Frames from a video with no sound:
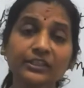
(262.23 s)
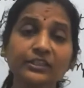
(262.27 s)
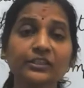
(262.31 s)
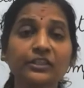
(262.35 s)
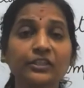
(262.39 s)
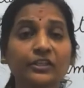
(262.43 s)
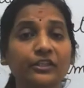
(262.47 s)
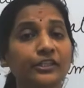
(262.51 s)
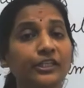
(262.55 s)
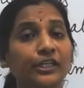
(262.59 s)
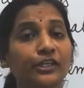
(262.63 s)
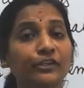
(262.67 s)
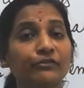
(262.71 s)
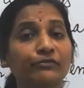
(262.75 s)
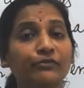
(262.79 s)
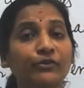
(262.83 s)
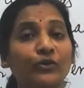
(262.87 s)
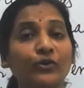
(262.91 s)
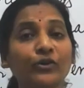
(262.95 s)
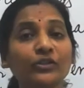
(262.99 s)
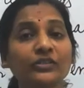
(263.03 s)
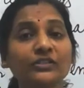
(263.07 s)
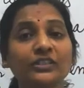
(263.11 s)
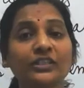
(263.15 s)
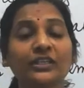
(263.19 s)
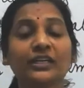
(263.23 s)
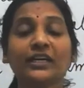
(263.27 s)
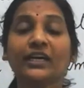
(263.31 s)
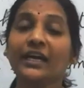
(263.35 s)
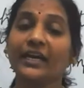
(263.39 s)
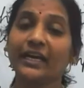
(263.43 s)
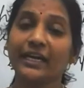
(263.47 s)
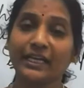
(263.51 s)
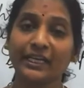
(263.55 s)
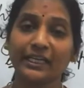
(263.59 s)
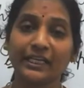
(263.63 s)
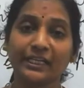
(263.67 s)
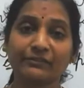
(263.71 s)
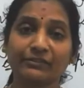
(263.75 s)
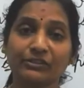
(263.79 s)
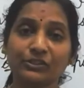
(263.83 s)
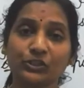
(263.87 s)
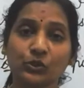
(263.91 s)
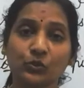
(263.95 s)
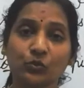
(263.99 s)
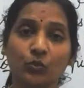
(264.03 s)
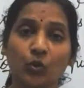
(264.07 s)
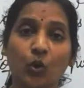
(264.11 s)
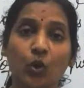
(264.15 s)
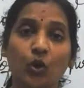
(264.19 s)
Third and fourth, I
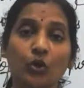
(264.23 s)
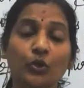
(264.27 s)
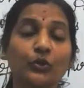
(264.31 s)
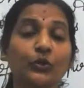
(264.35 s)
request you all